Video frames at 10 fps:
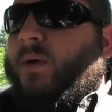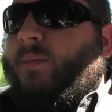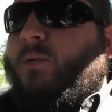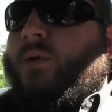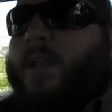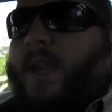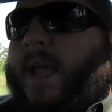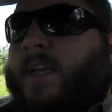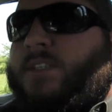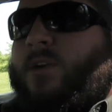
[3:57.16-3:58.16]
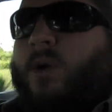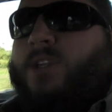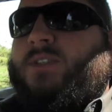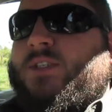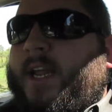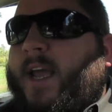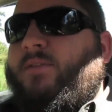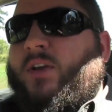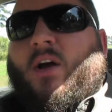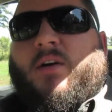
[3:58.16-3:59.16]
but be willing to ask the questions and
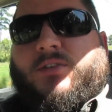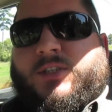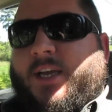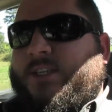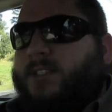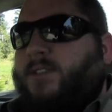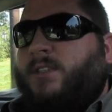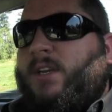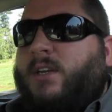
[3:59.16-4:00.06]
have the conversations.